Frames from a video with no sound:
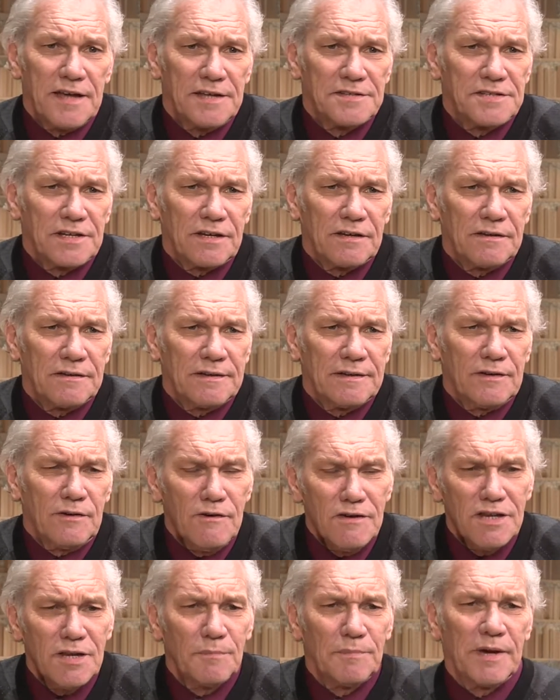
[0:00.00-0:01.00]
it's a
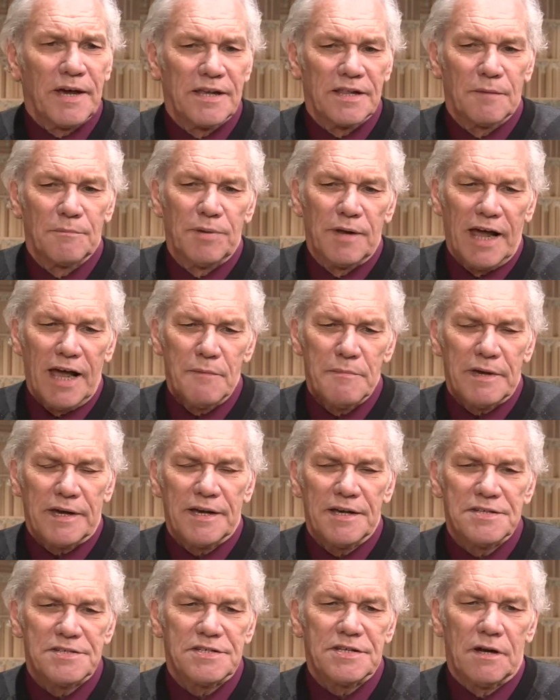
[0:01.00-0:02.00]
good to be in the play because,